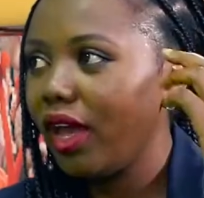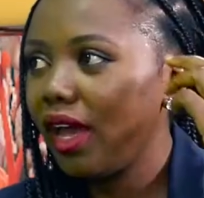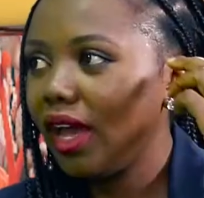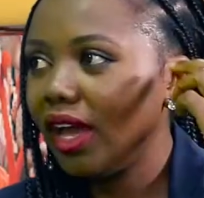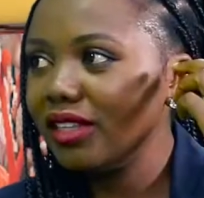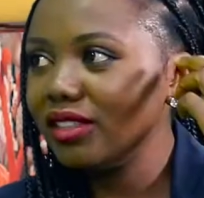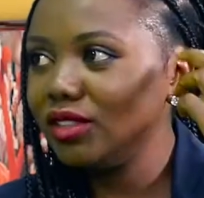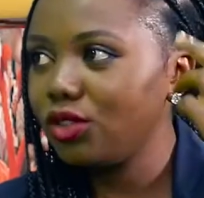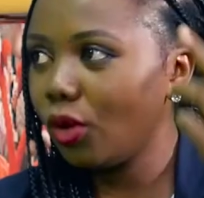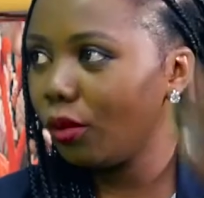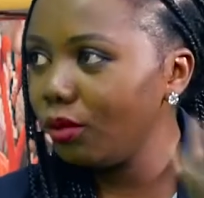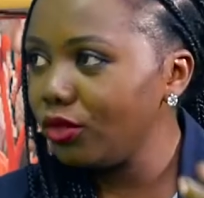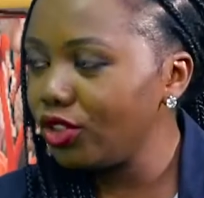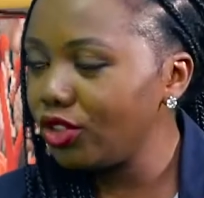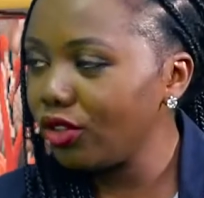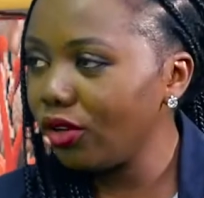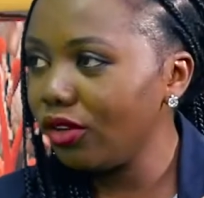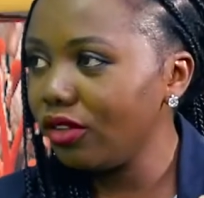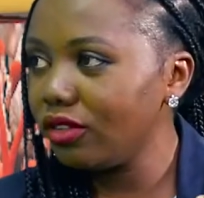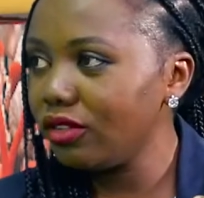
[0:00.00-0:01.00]

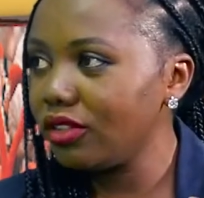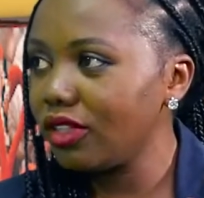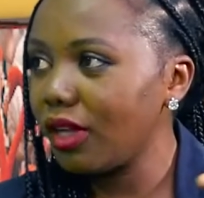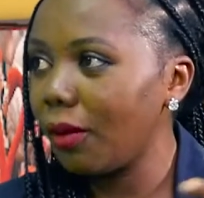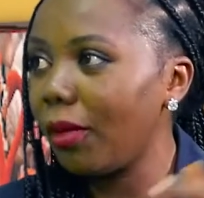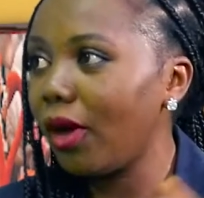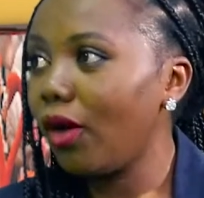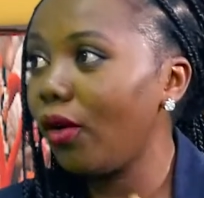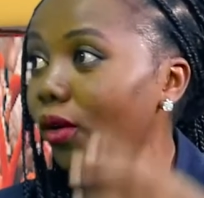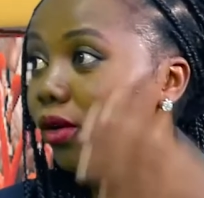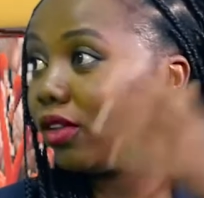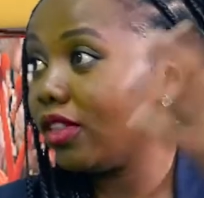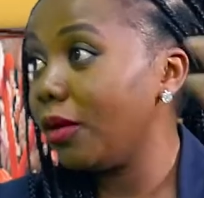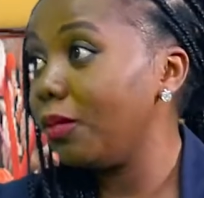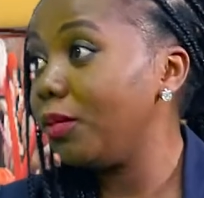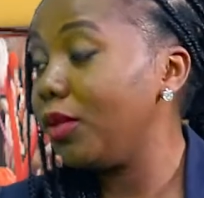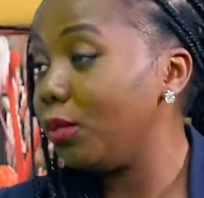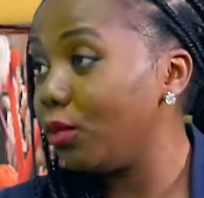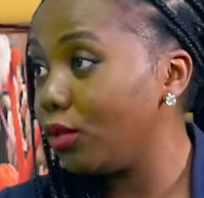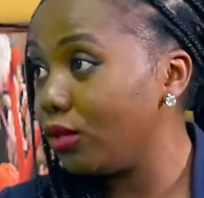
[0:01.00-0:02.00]
assumptions about other
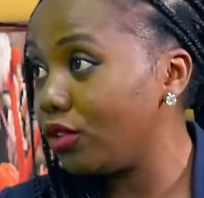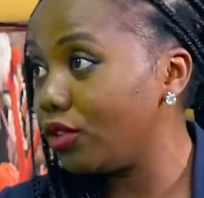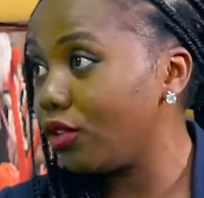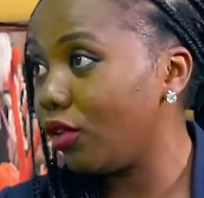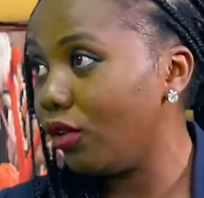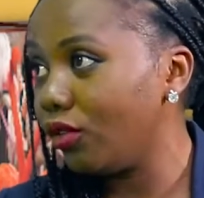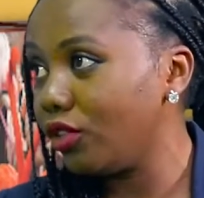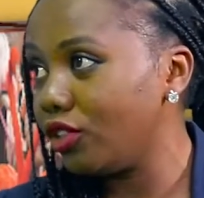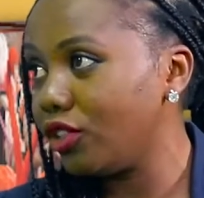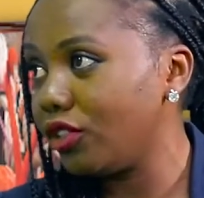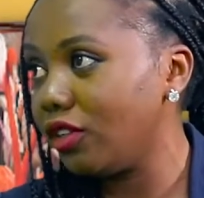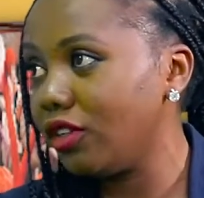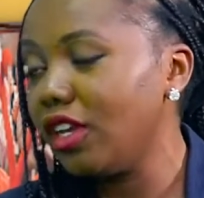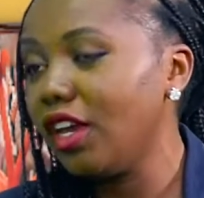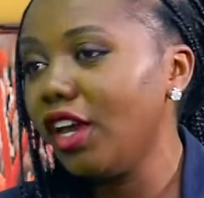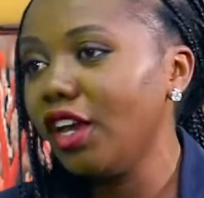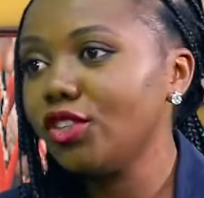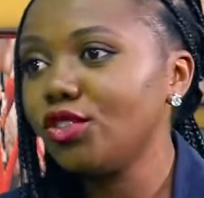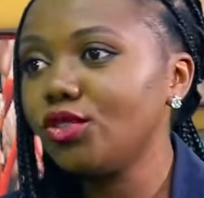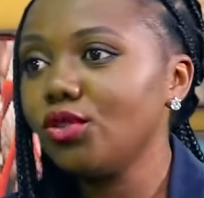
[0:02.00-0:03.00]
people's culture.
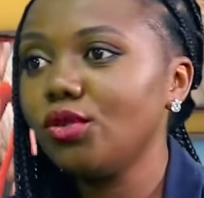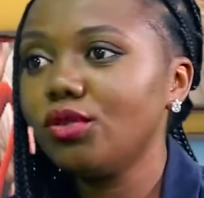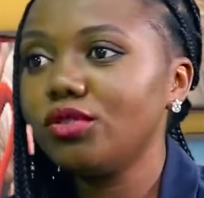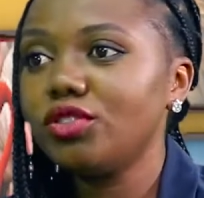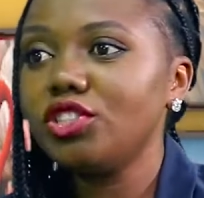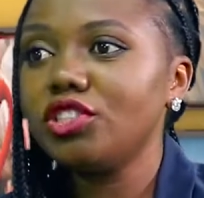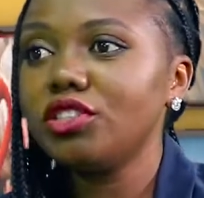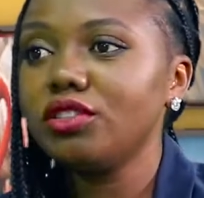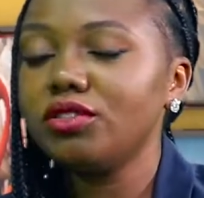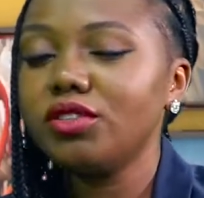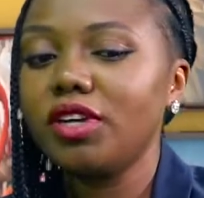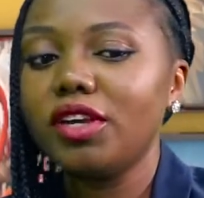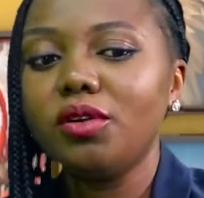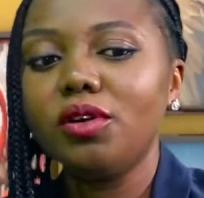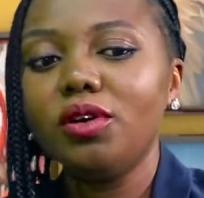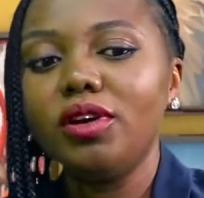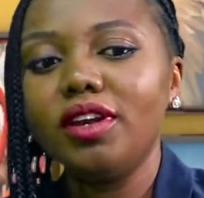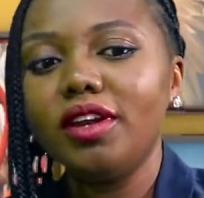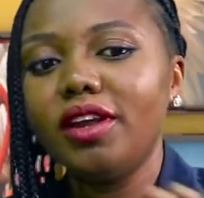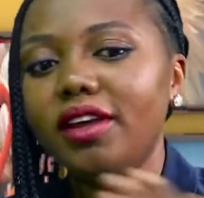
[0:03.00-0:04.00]
So
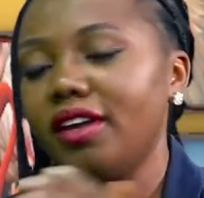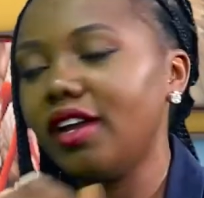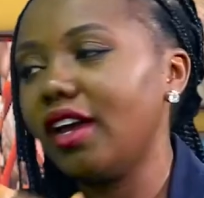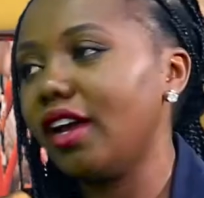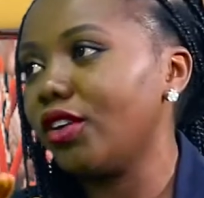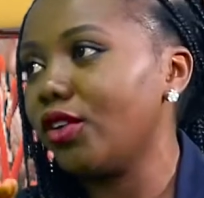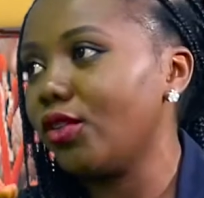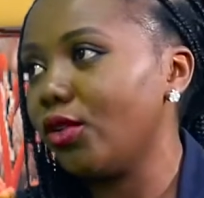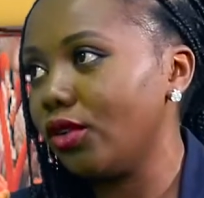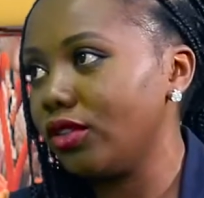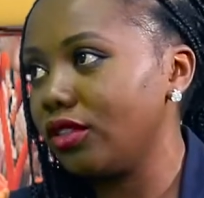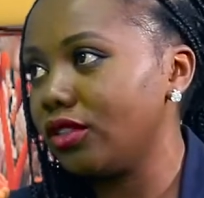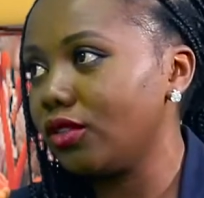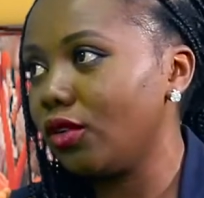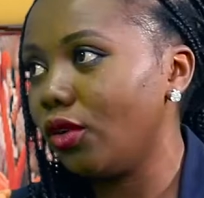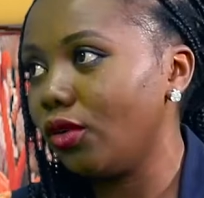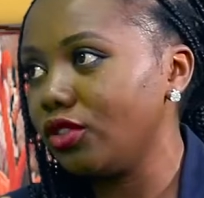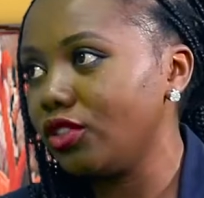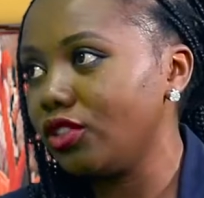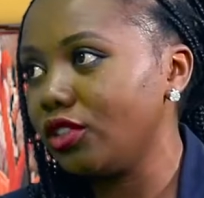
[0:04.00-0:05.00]
children learn across
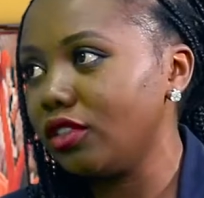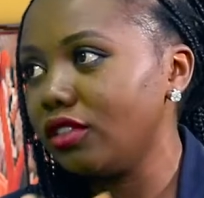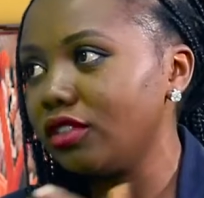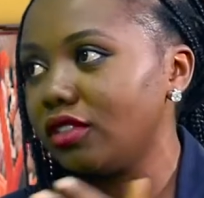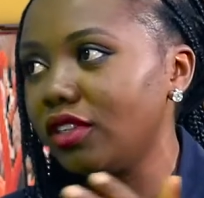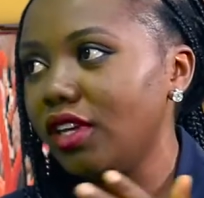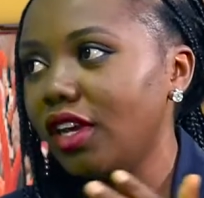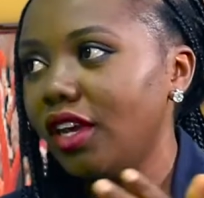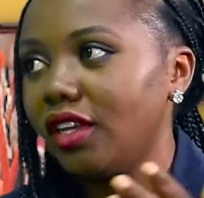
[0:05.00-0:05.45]
cultures.